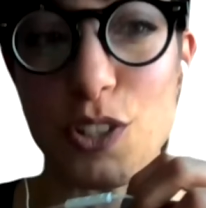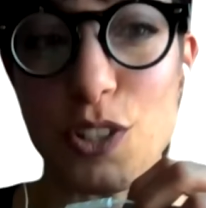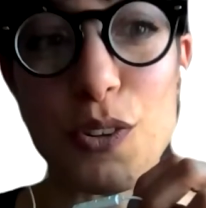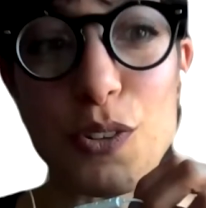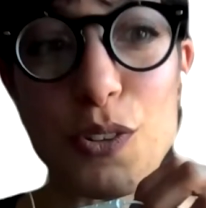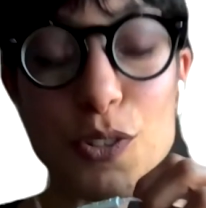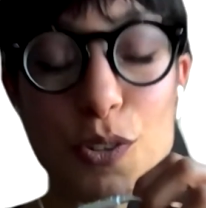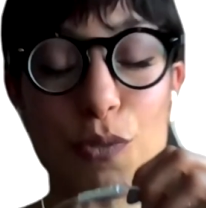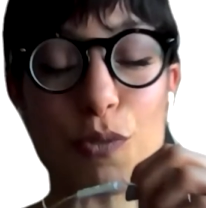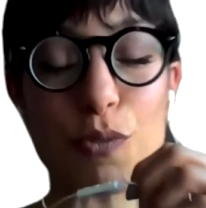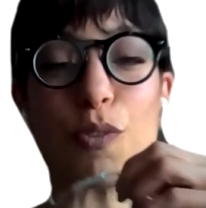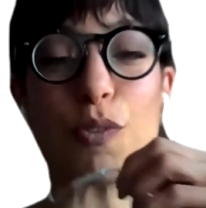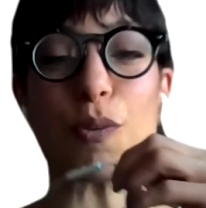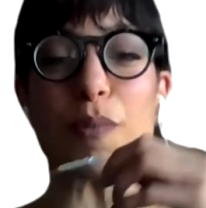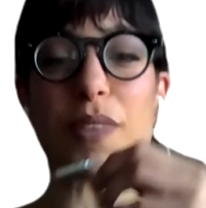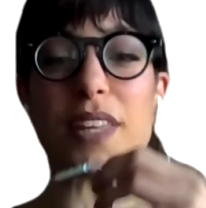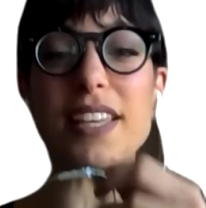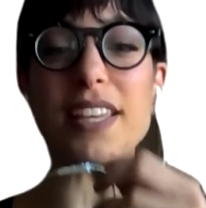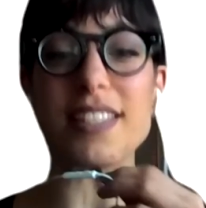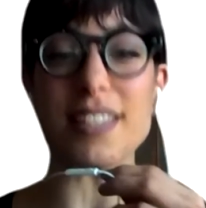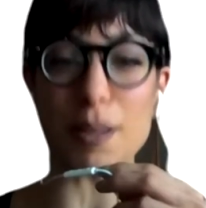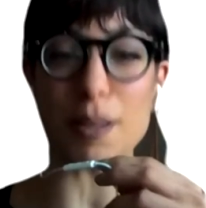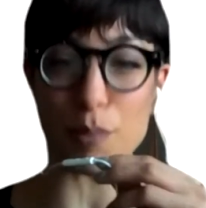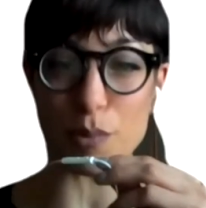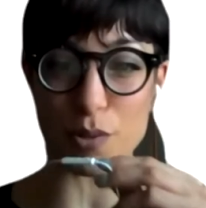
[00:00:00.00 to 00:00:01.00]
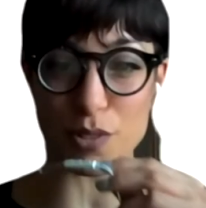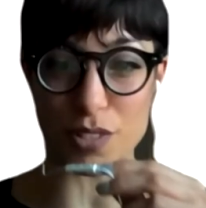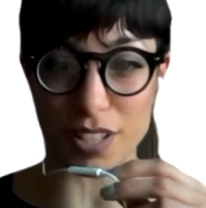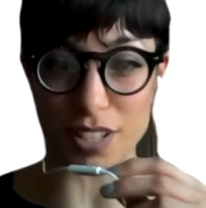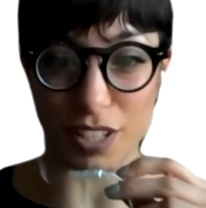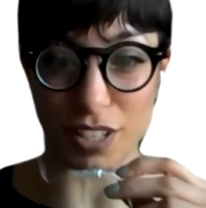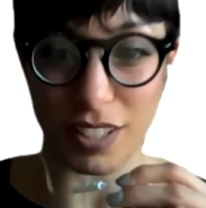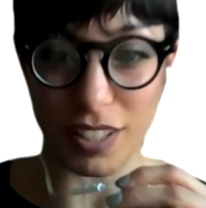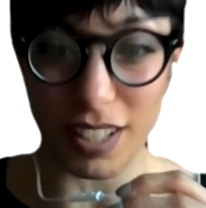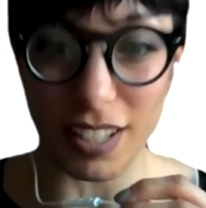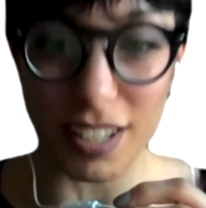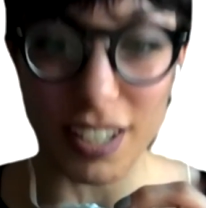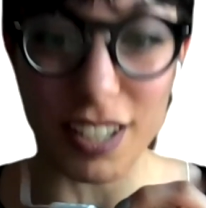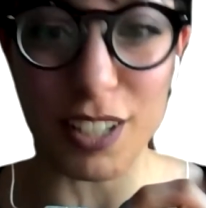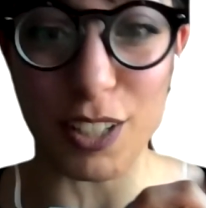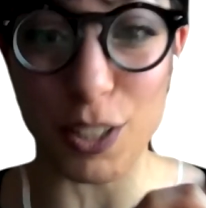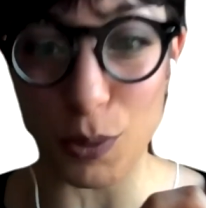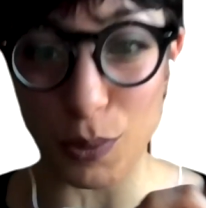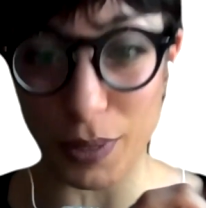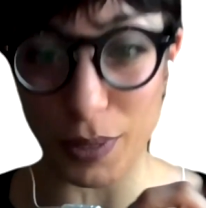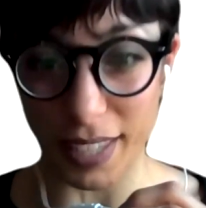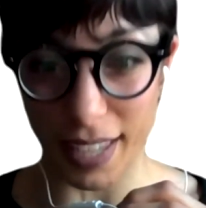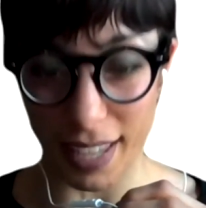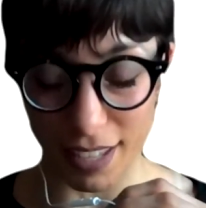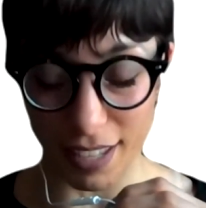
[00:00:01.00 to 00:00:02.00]
So from the examples that
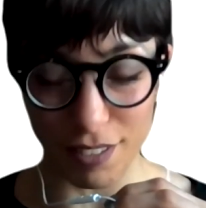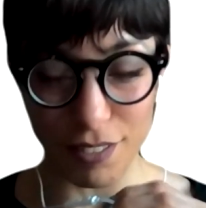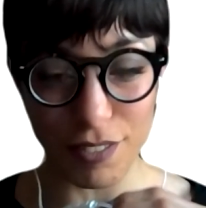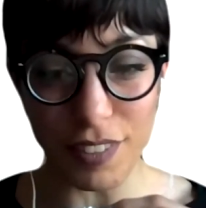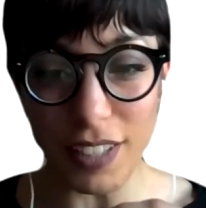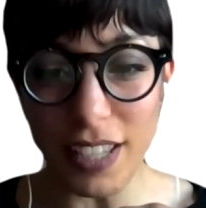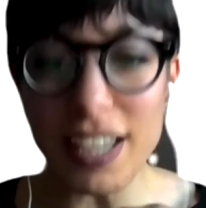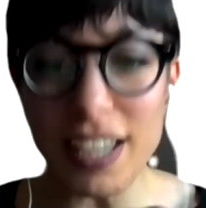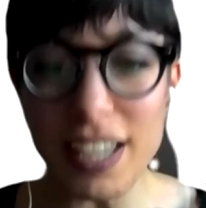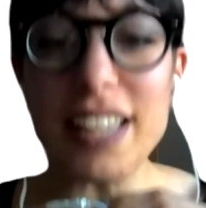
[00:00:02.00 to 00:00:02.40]
you gave,